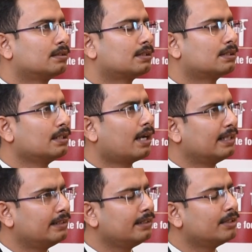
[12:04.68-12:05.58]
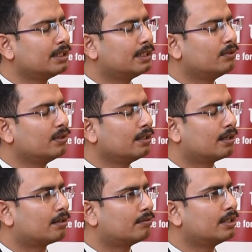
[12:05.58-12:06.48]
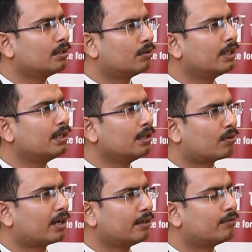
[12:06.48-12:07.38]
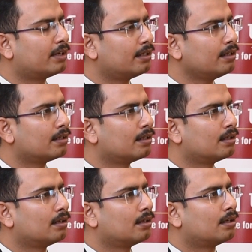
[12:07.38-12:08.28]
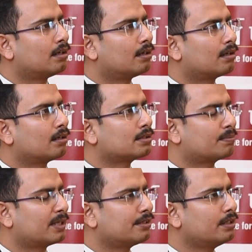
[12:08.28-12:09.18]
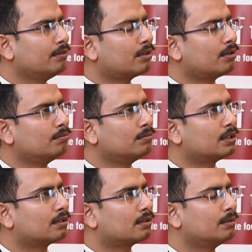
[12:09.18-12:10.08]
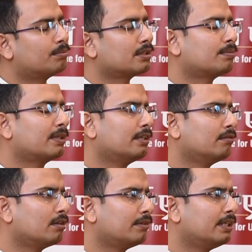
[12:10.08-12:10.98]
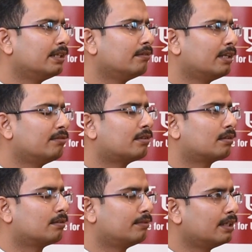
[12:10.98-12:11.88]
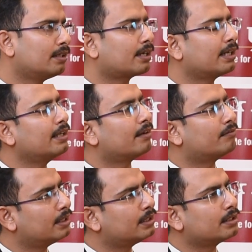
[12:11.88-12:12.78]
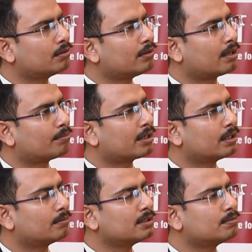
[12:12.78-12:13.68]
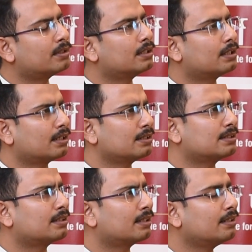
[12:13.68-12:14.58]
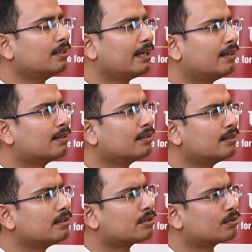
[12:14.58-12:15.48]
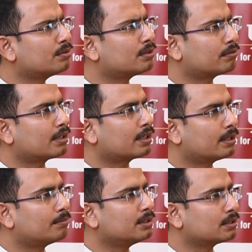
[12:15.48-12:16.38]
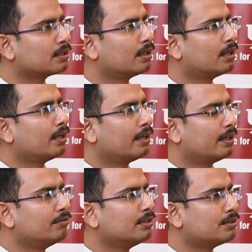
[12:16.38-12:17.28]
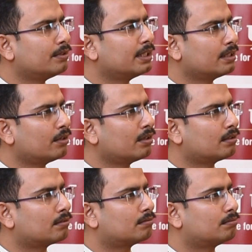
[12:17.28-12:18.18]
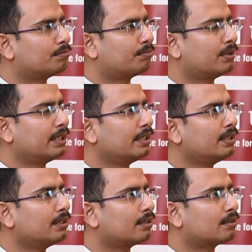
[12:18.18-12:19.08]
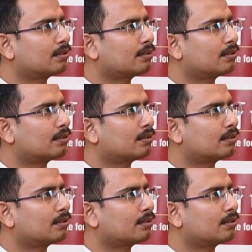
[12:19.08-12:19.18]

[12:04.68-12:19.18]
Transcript: Sir, I think we are doing quite well, especially from the perspective of India. We are trying everything to help our neighbors, but there are certain internal issues of our neighbors in which we cannot play